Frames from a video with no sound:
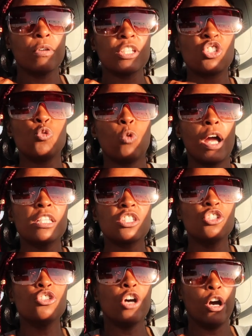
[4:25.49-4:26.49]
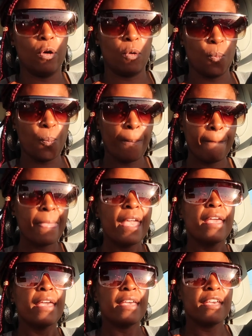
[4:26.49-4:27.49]
And she wanted to know
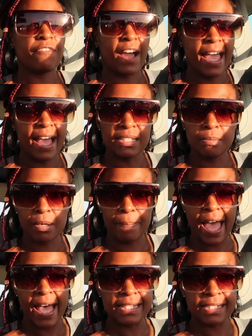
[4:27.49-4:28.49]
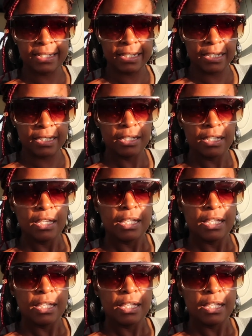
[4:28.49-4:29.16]
if I had some capacity